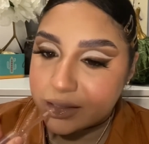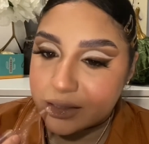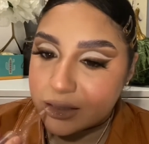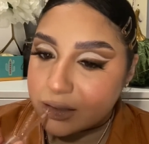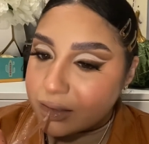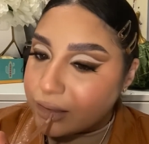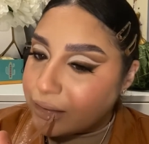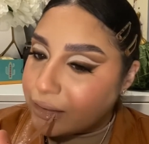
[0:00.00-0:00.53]

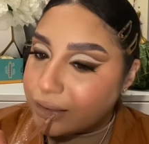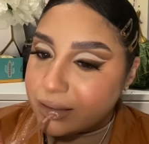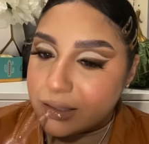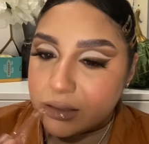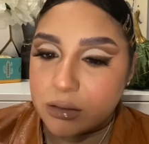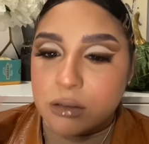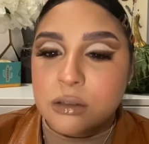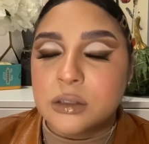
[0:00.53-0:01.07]
You know, it
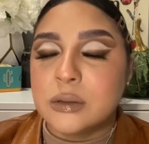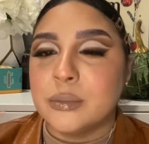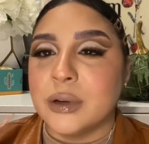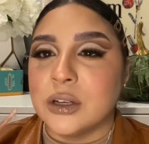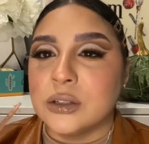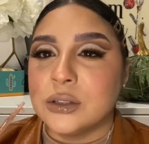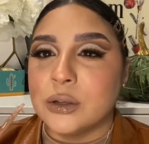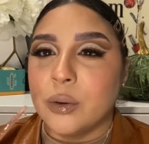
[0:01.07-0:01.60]
still
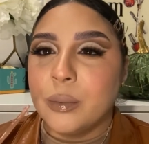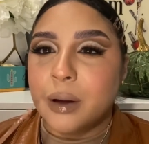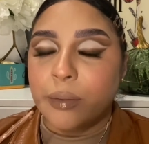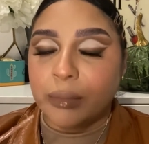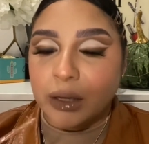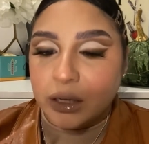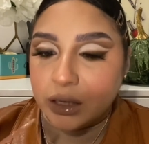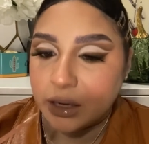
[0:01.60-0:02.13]
smells so
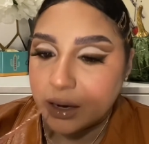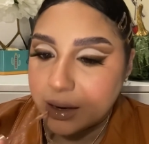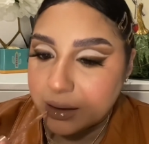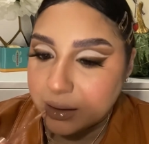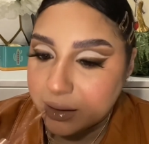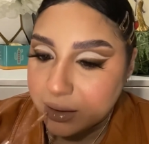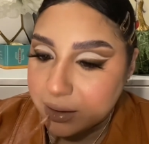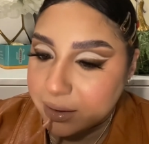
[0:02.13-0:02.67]
pumpkiny. I
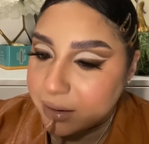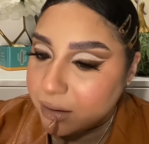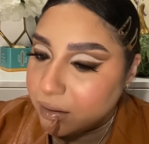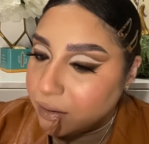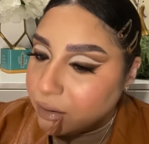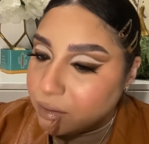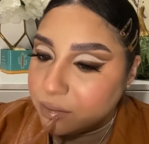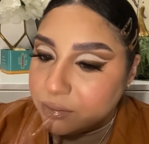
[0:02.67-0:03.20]

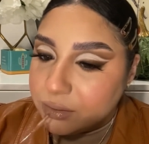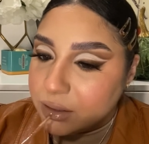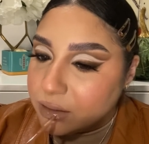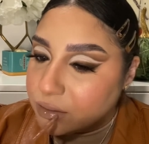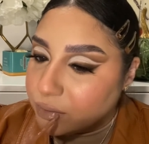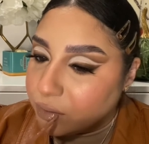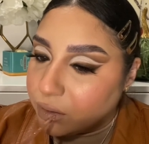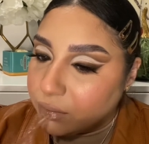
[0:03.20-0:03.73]
love this
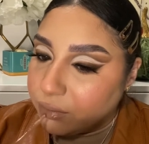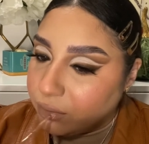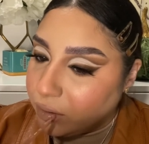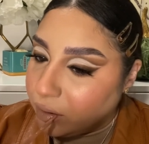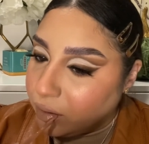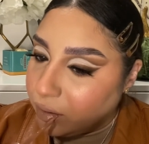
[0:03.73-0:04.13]
for the fall.